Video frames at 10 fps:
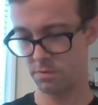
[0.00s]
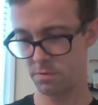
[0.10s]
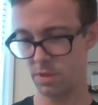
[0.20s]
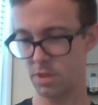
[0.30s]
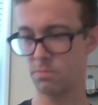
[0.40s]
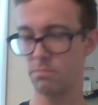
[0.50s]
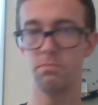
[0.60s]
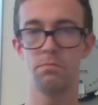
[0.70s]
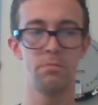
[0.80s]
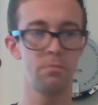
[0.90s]
Go.
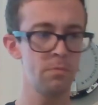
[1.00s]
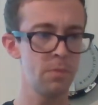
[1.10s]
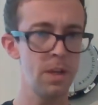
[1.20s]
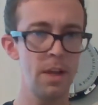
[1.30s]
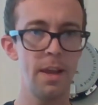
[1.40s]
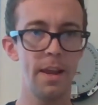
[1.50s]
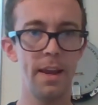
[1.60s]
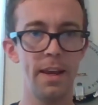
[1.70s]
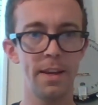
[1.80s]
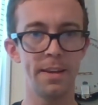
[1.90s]

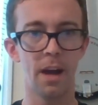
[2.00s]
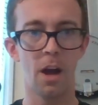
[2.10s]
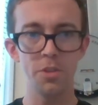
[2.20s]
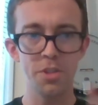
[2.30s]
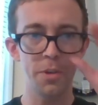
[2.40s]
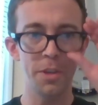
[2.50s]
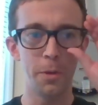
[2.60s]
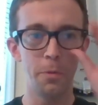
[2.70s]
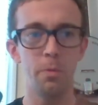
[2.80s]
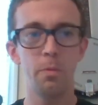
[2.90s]
And I'll show
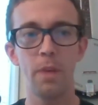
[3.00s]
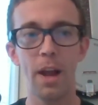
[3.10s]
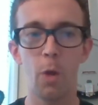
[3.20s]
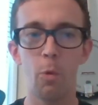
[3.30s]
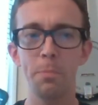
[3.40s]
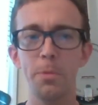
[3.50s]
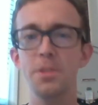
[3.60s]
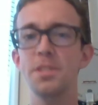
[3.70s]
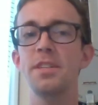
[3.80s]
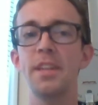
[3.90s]
you how one
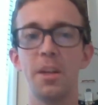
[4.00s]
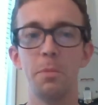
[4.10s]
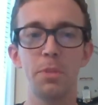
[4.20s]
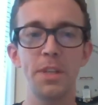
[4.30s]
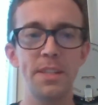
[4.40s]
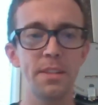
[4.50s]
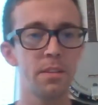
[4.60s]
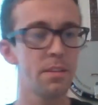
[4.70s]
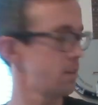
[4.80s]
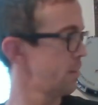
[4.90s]
person can complete,
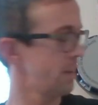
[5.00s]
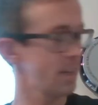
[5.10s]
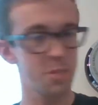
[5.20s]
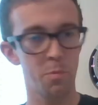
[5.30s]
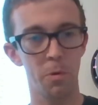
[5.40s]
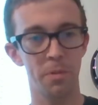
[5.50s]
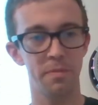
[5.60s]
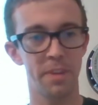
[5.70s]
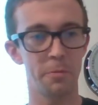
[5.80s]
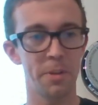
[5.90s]
export,
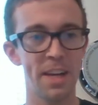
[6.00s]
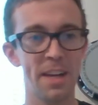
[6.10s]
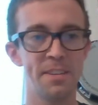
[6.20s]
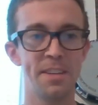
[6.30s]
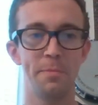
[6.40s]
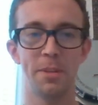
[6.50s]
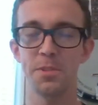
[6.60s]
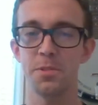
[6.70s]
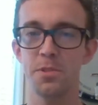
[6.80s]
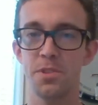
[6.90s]
and redact an email
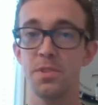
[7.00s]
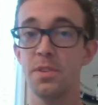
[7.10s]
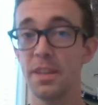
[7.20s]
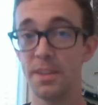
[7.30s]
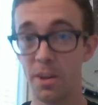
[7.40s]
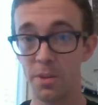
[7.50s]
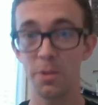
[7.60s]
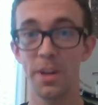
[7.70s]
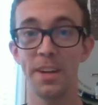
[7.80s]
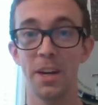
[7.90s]
search in under
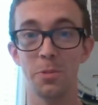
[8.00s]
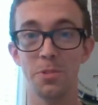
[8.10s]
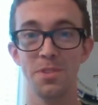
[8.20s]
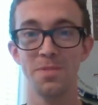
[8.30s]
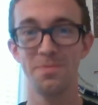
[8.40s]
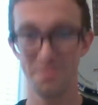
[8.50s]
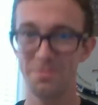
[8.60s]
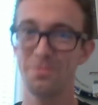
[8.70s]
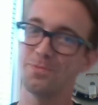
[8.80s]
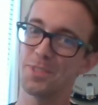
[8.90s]
8 hours.
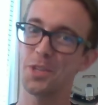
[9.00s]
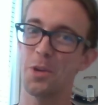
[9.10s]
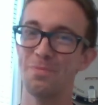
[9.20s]
Let's go.